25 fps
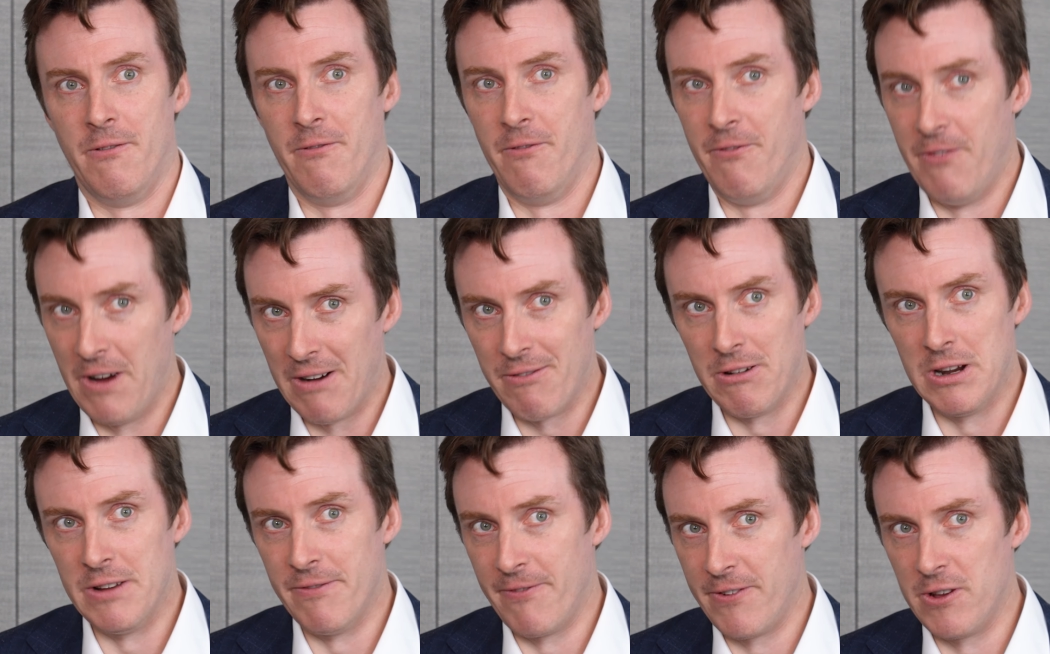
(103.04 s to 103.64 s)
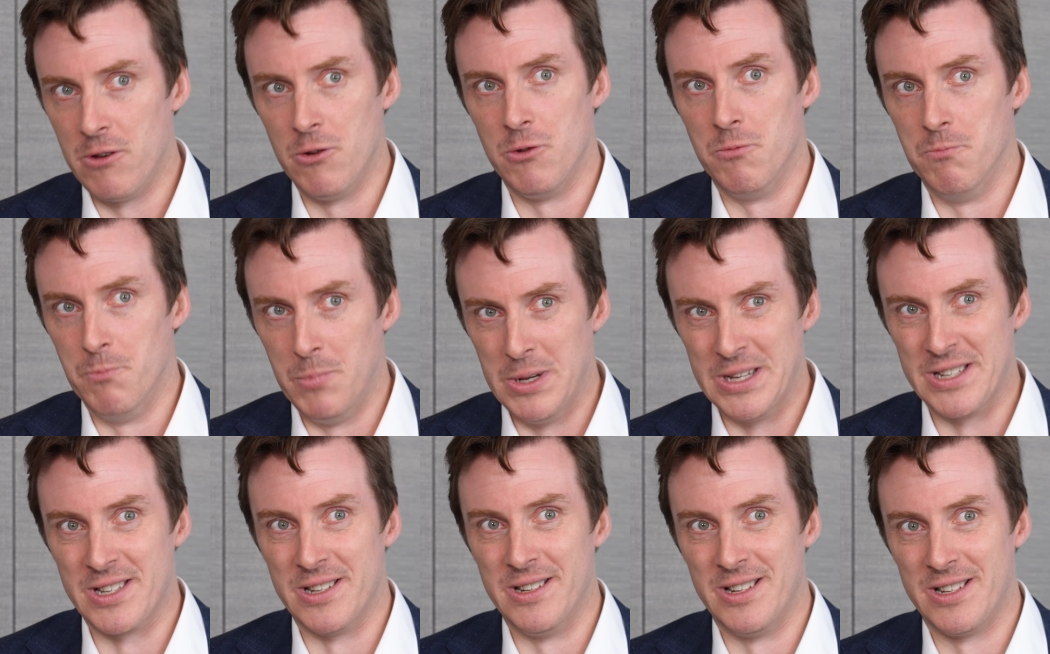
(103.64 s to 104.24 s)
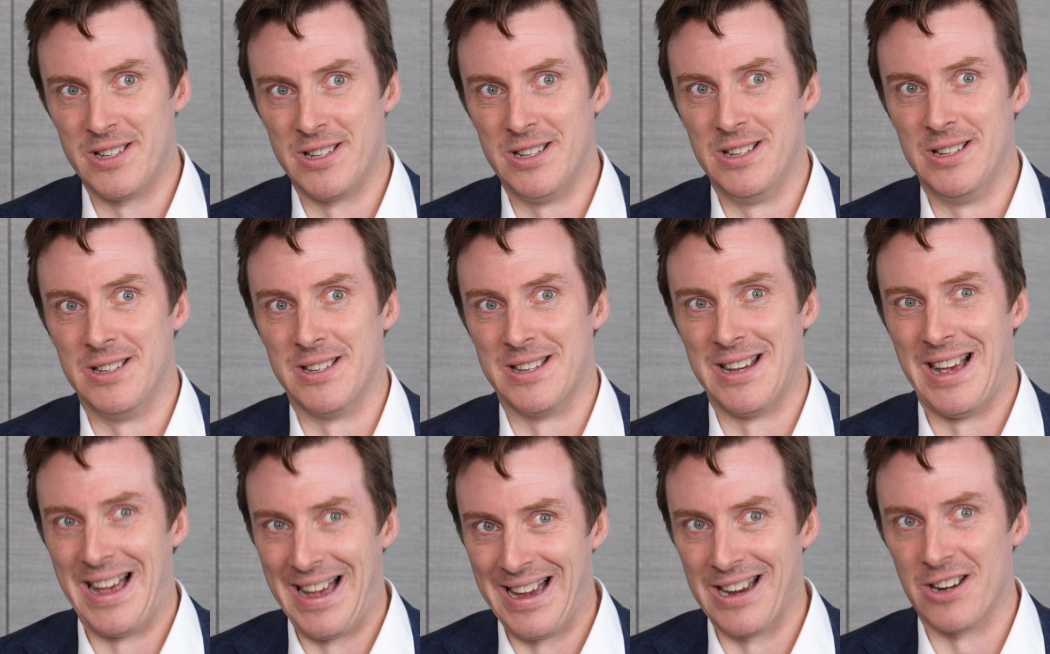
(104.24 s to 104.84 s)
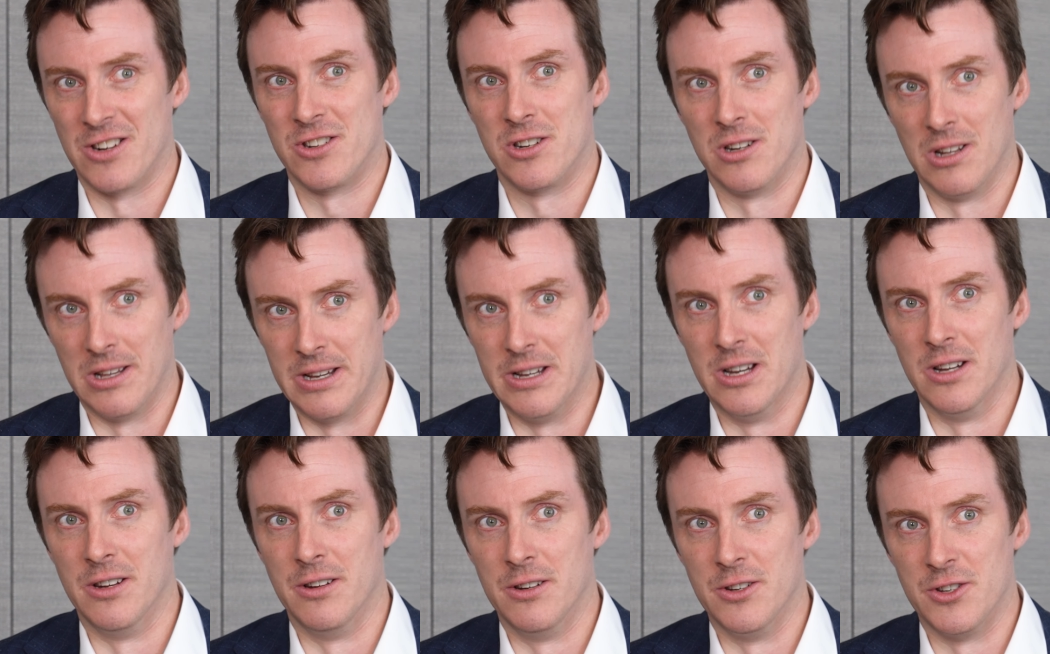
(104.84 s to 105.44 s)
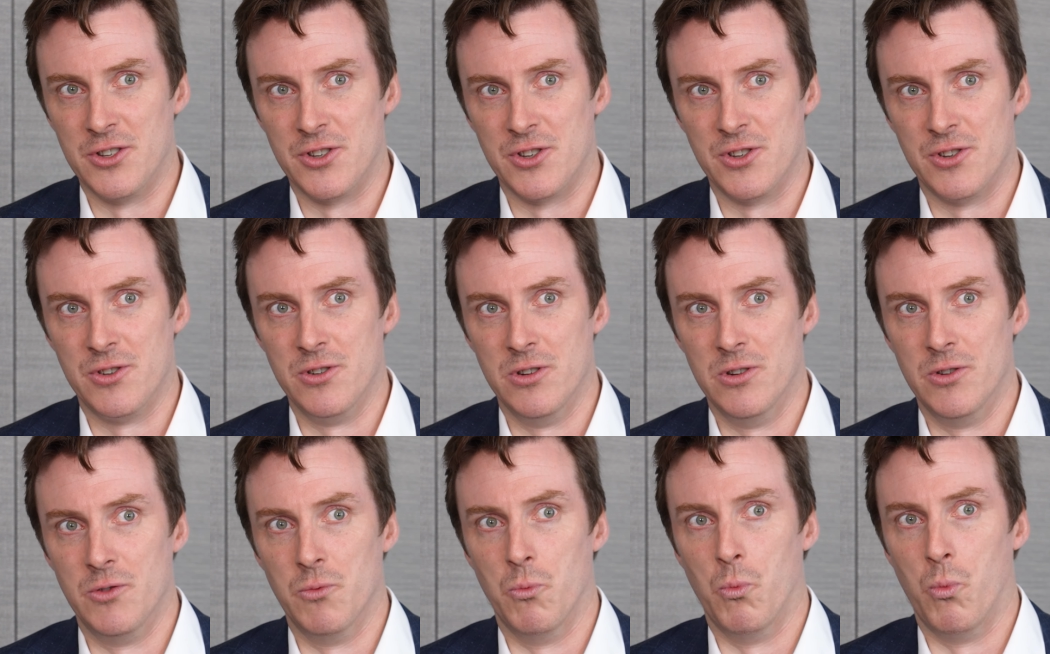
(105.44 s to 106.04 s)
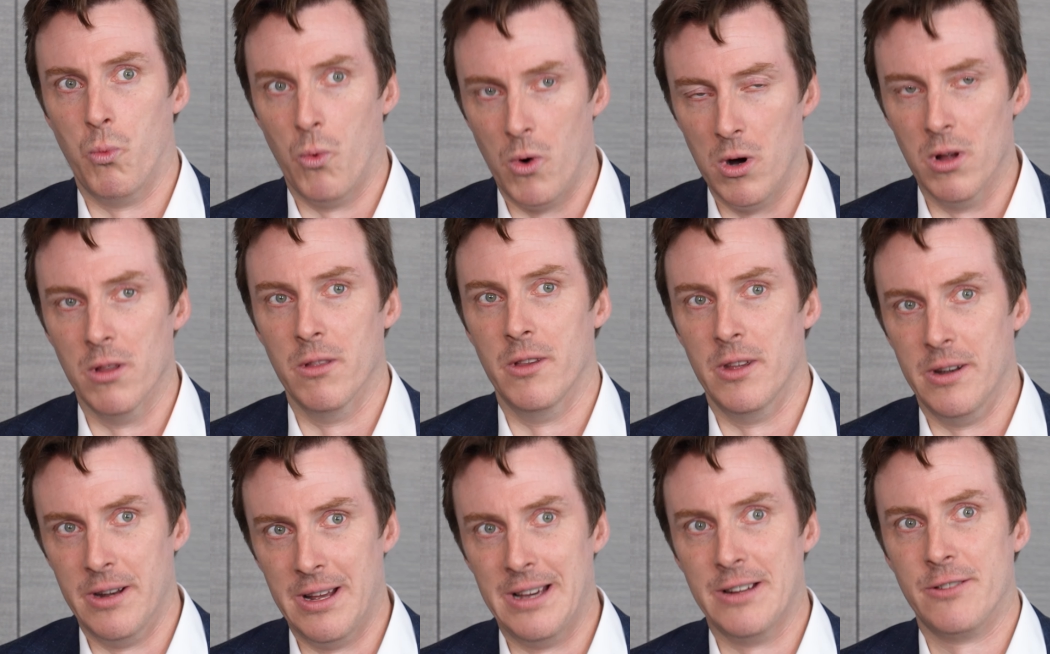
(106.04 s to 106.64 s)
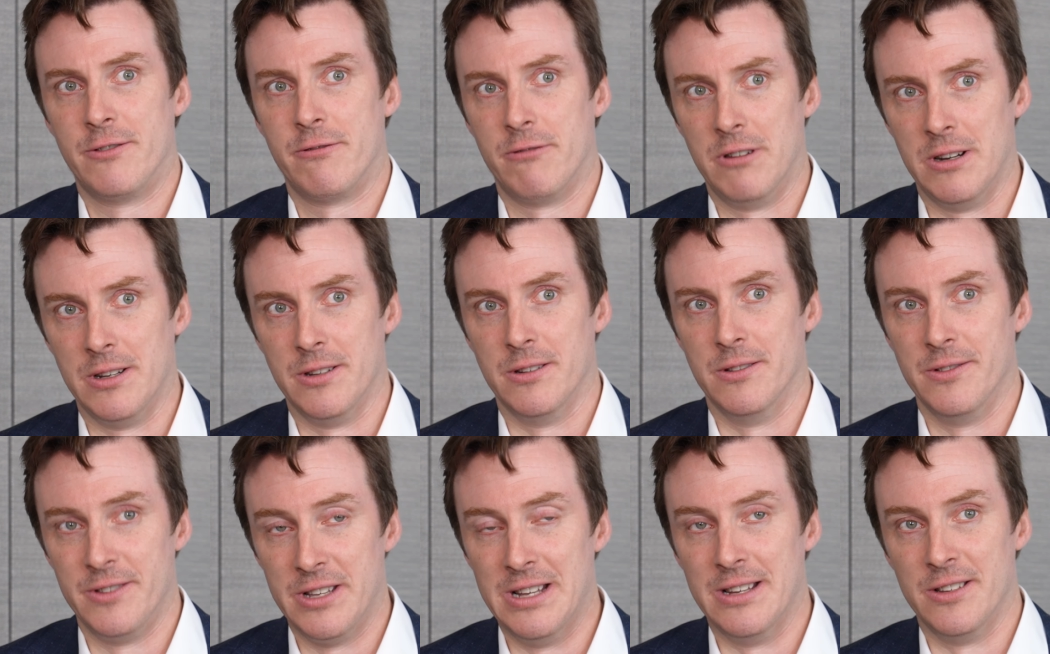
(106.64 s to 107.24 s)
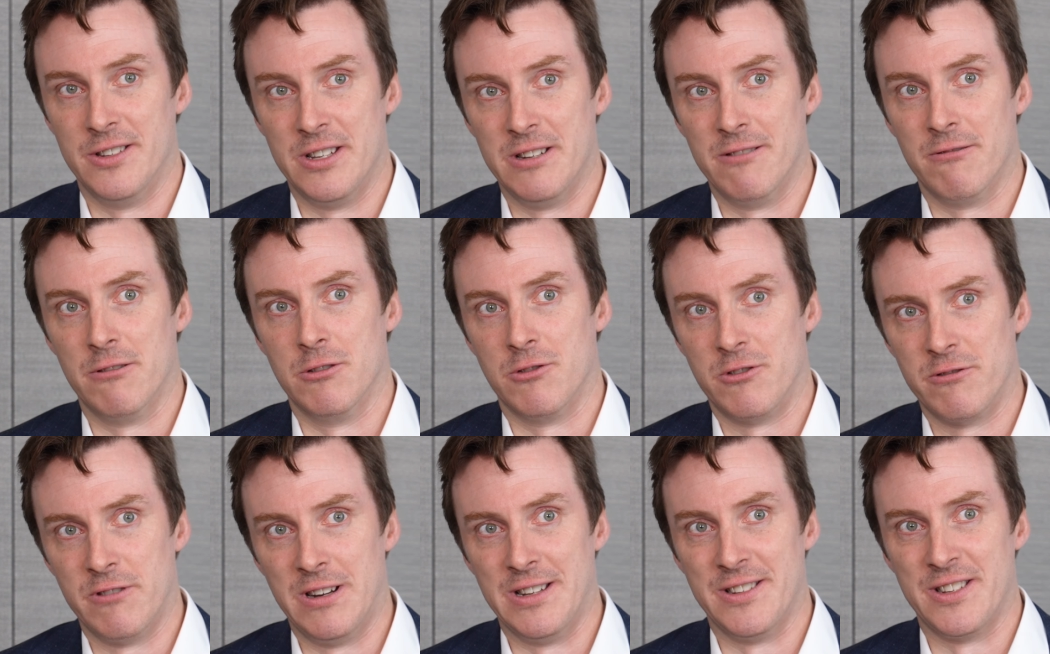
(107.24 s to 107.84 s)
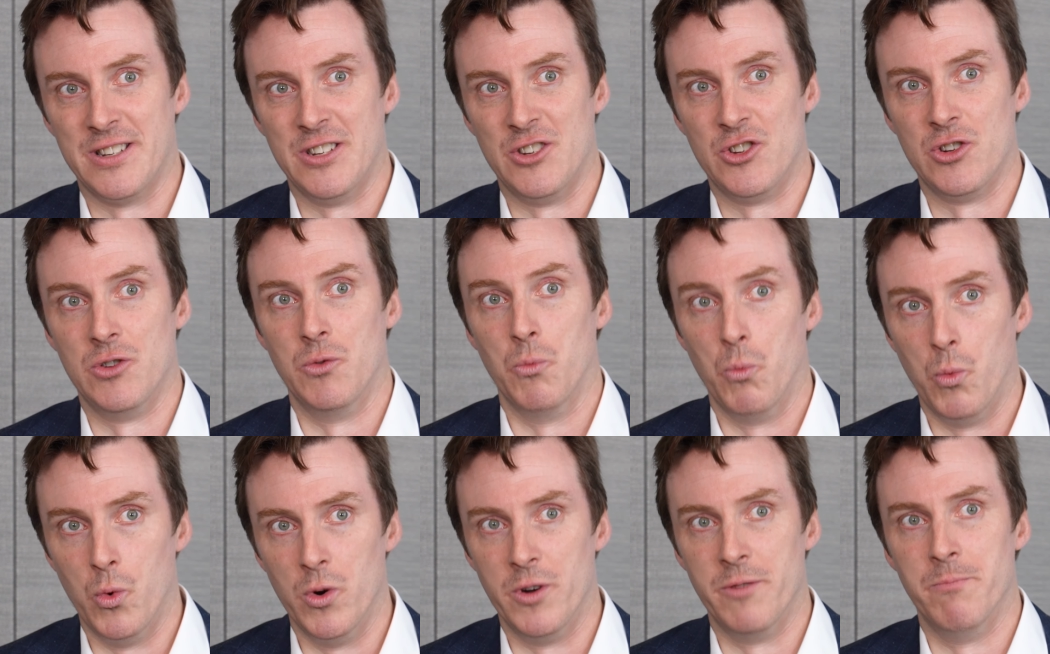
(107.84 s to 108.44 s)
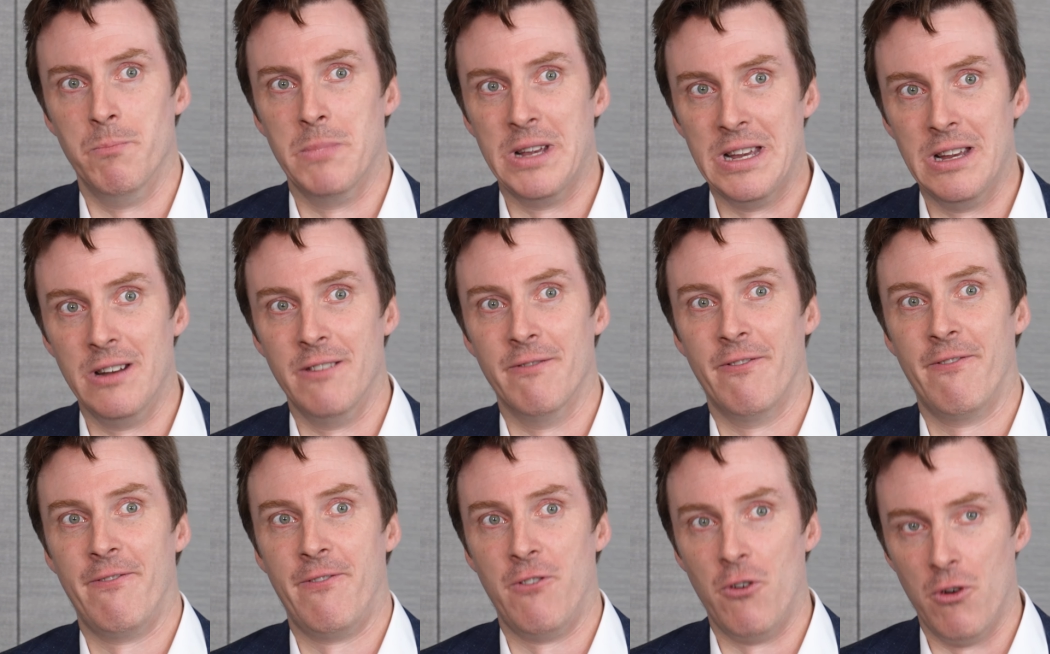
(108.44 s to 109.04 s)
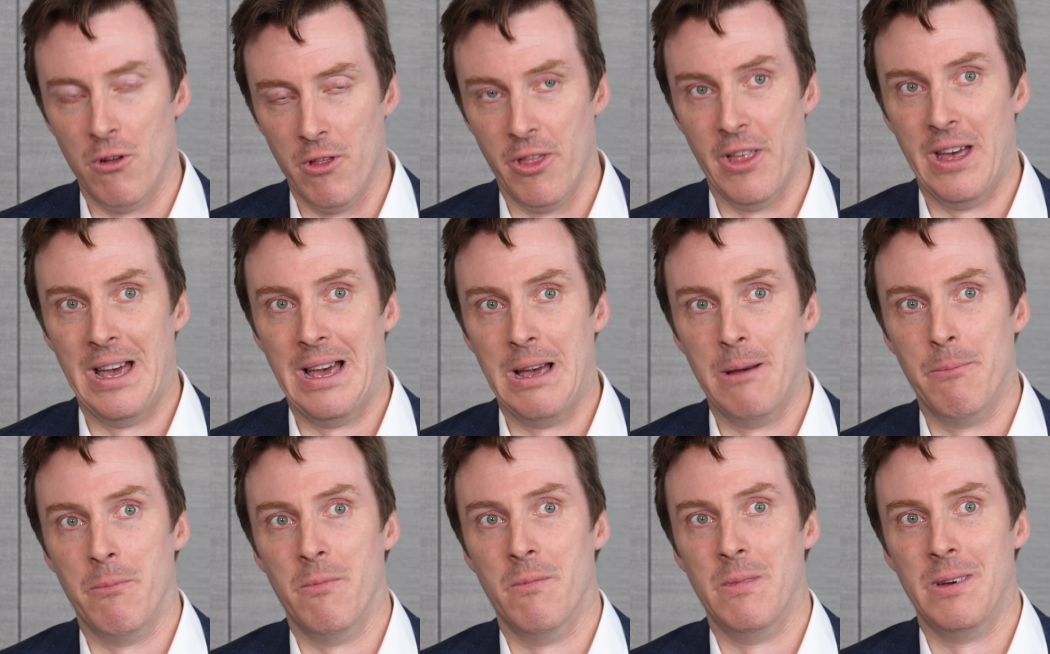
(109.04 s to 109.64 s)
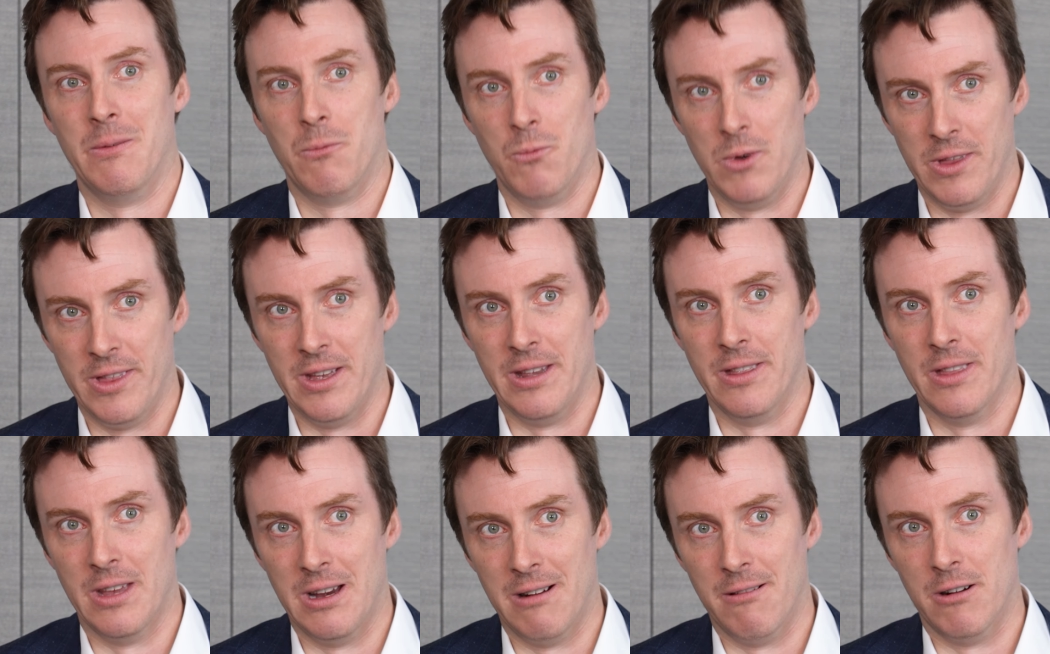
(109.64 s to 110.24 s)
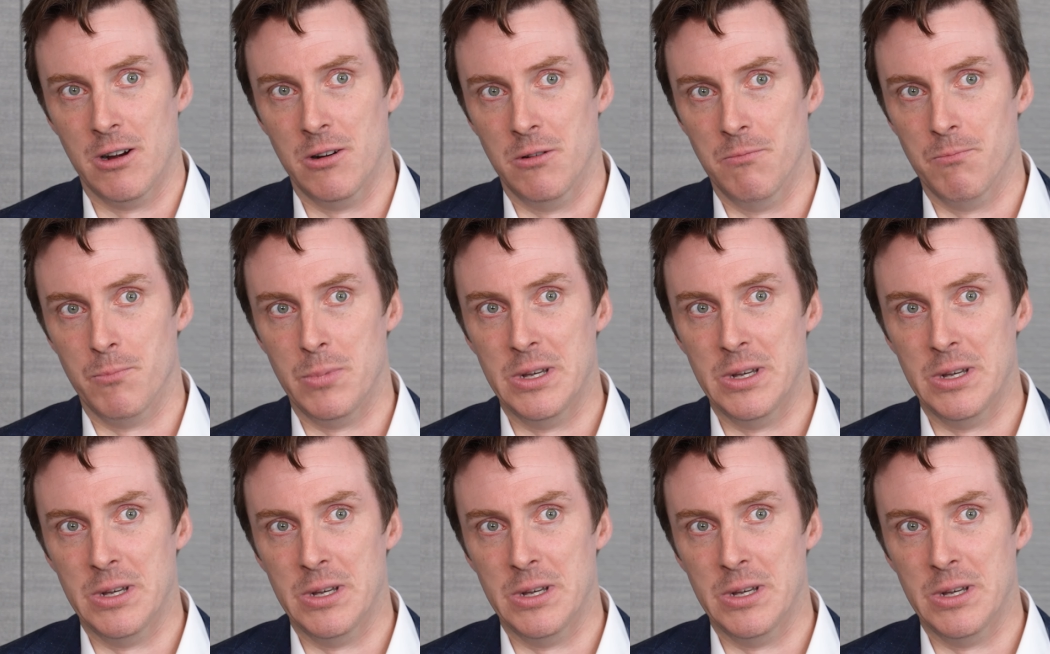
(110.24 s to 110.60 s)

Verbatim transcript: very few businesses actually understood what the net, net zero transition would mean for them within their own